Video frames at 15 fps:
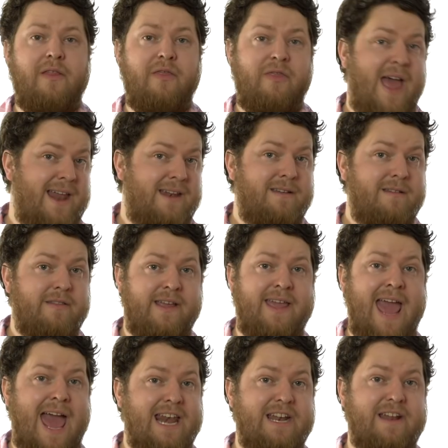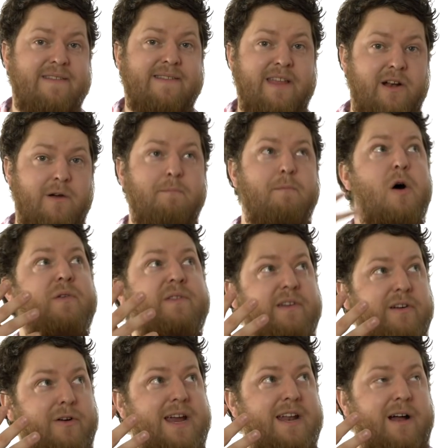Then, the candidates that are most
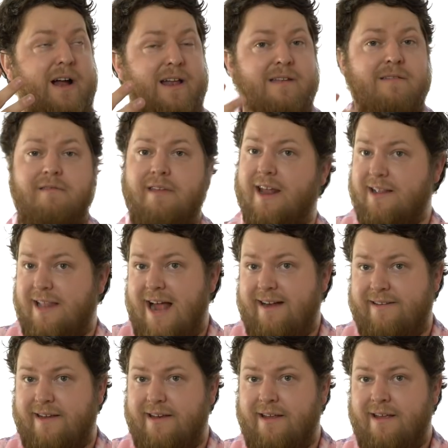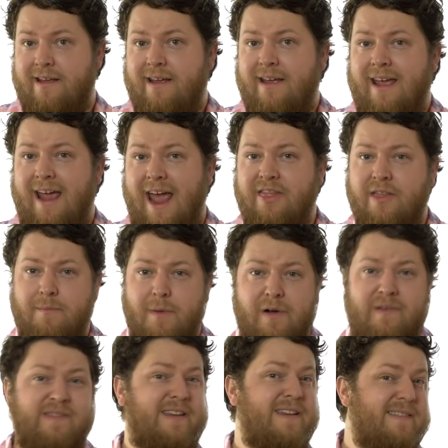agreed on get elected, and the
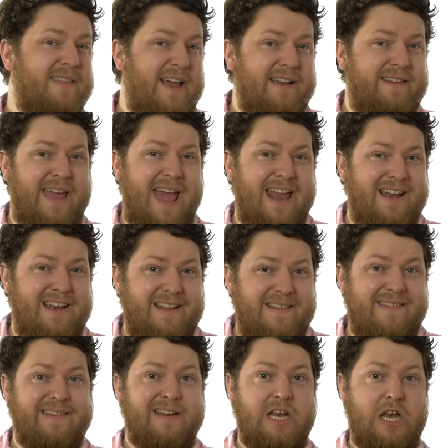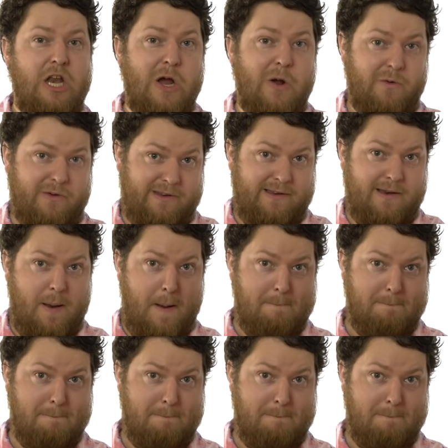most disliked candidates don't.